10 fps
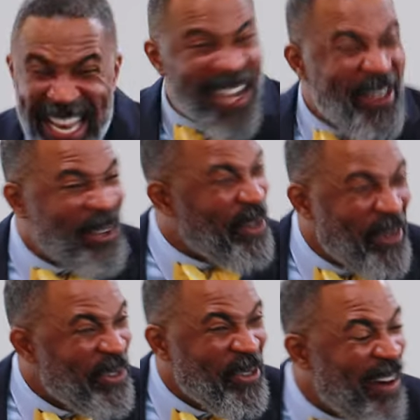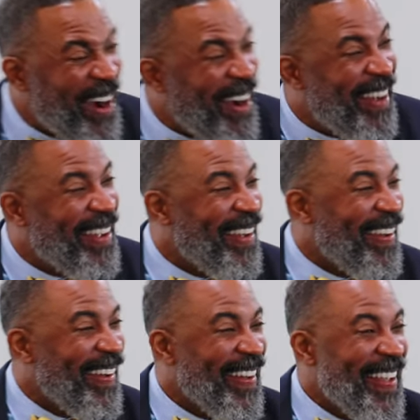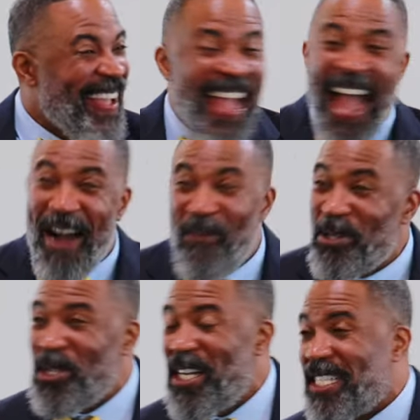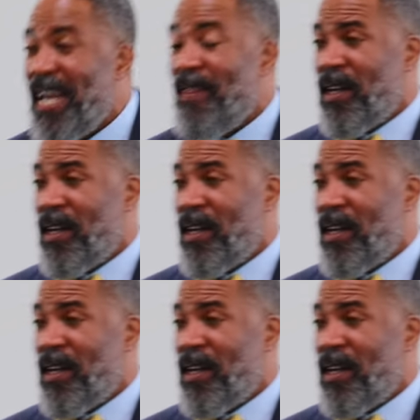I don't know who you are. I want you to understand that